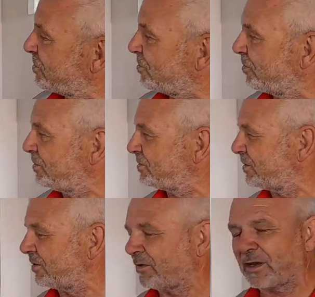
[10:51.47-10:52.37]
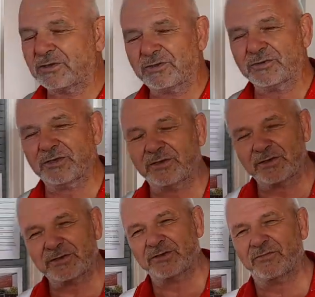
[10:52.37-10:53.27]
is according to the National
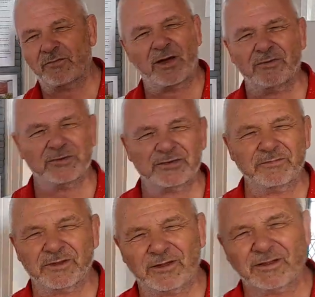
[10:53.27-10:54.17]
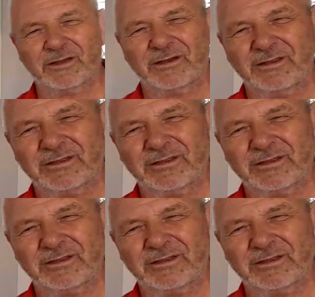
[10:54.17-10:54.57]
Statistics for Wales or something like that, I